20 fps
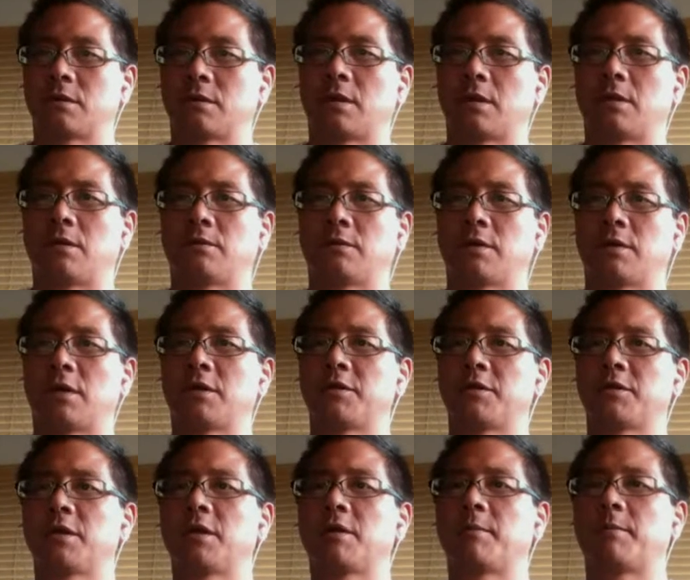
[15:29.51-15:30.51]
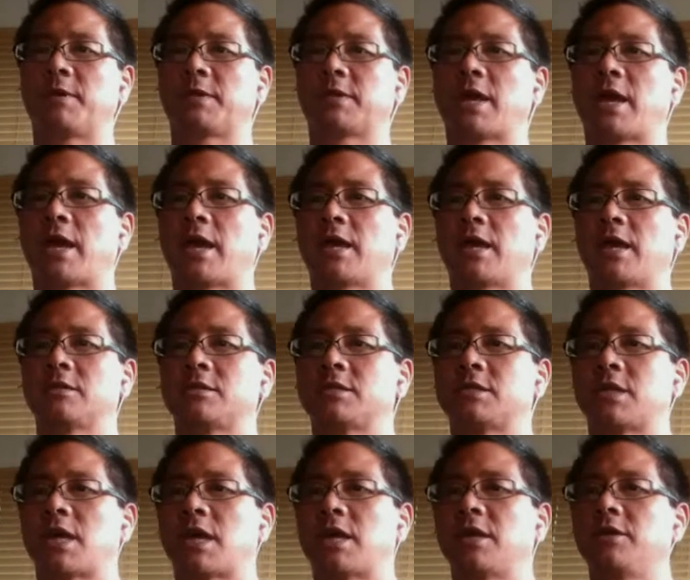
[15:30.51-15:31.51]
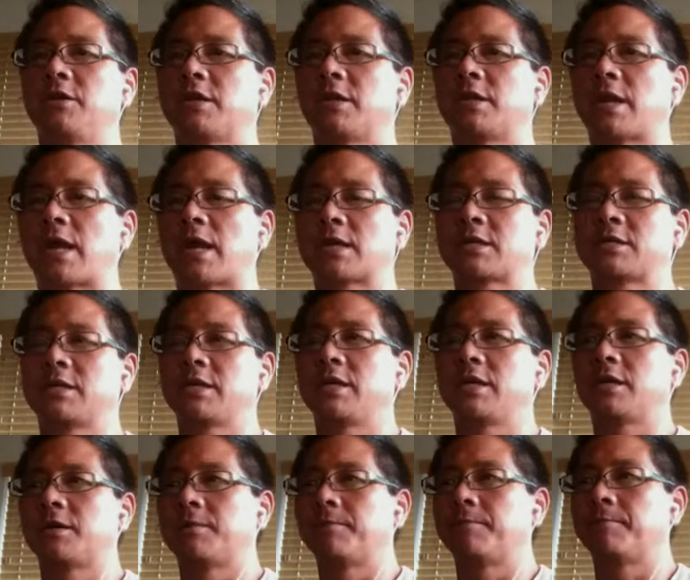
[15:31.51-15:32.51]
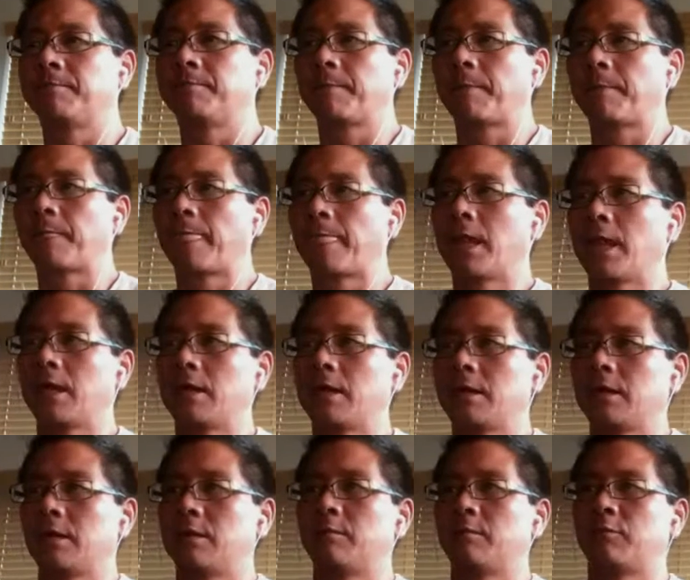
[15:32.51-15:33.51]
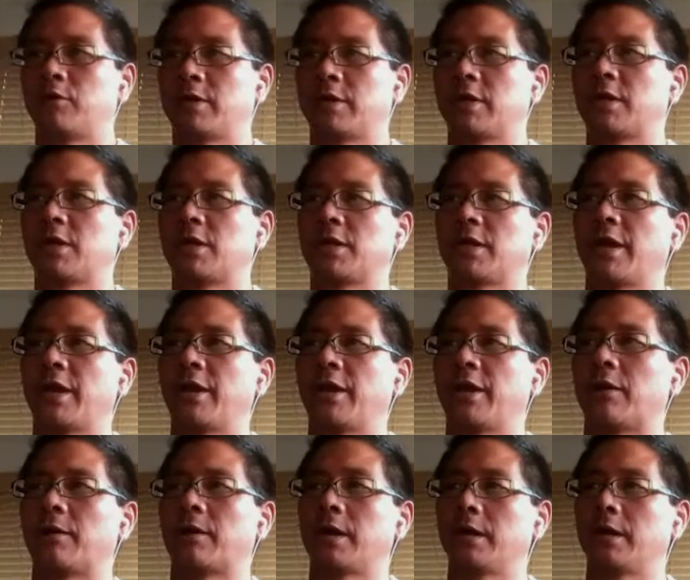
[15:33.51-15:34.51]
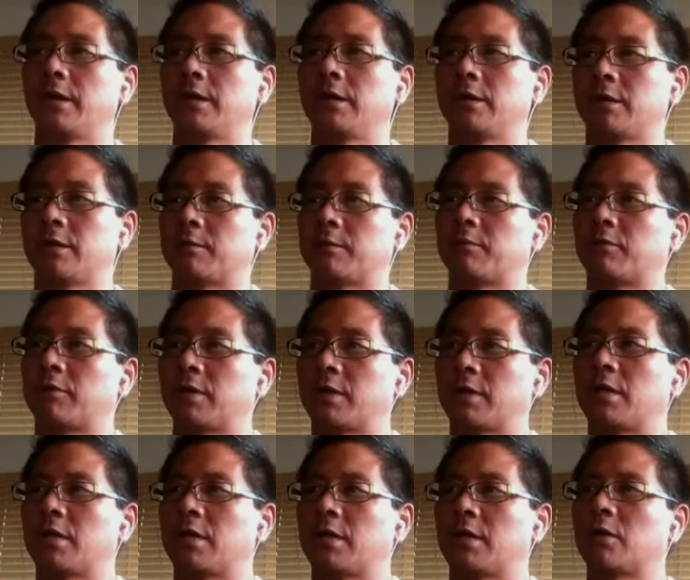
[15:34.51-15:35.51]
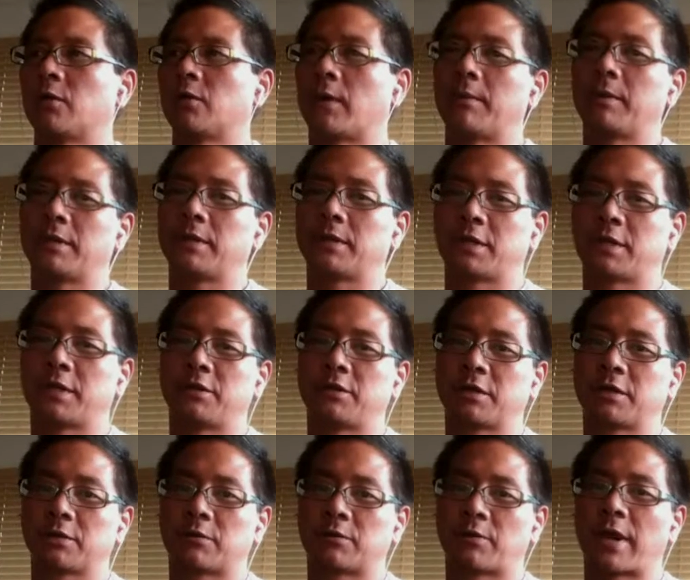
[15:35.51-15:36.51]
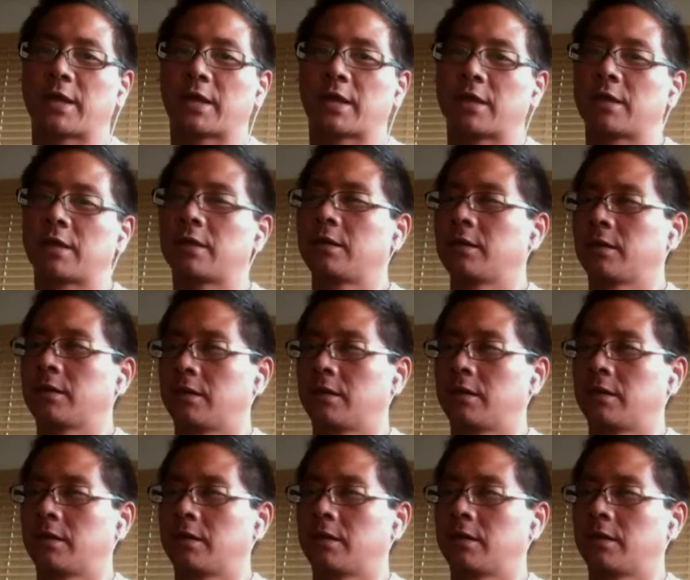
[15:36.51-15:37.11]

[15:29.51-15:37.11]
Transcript: The other thing about the Hangouts is that you can actually put it on the air, right? You can put it on the web and then you can rank it.